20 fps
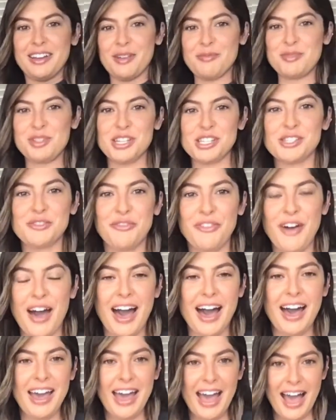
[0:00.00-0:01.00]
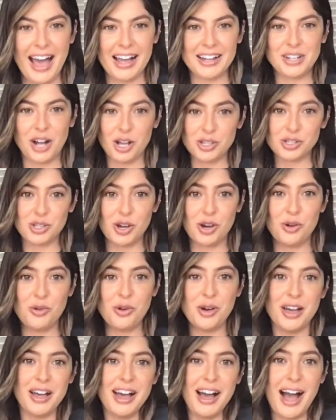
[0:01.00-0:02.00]
I'm just fat, and
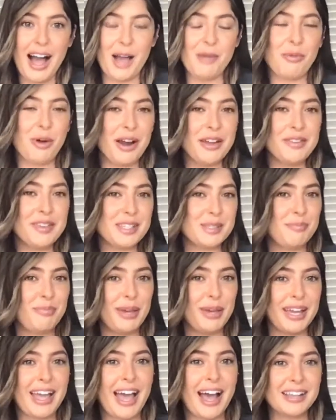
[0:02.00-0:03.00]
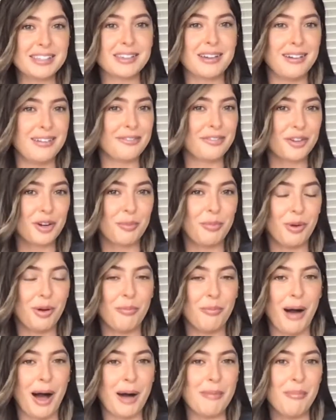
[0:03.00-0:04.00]
also I'm wearing this big ass
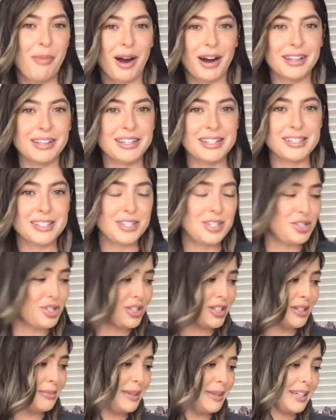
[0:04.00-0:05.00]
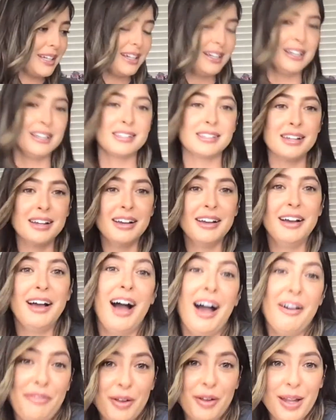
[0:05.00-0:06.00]
comfortable Bob Marley t-shirt because
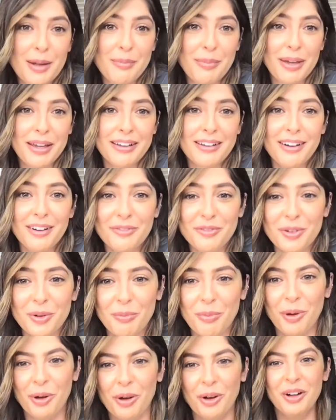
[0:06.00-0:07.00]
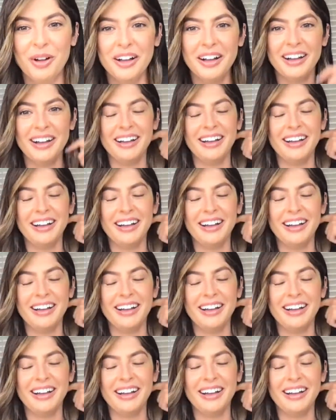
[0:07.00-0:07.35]
I feel like being comfortable.